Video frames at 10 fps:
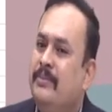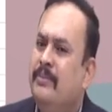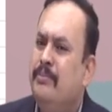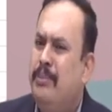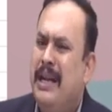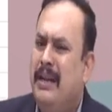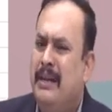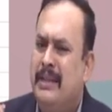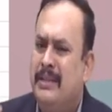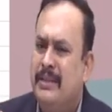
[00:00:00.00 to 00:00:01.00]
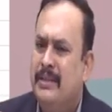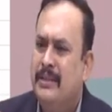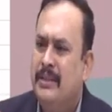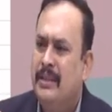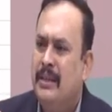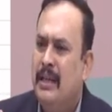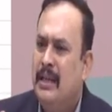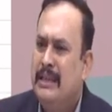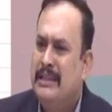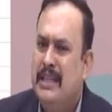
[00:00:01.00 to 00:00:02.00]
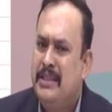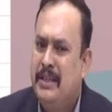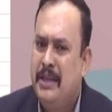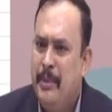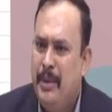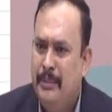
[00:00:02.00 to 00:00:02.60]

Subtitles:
periodic returns, GST 3B,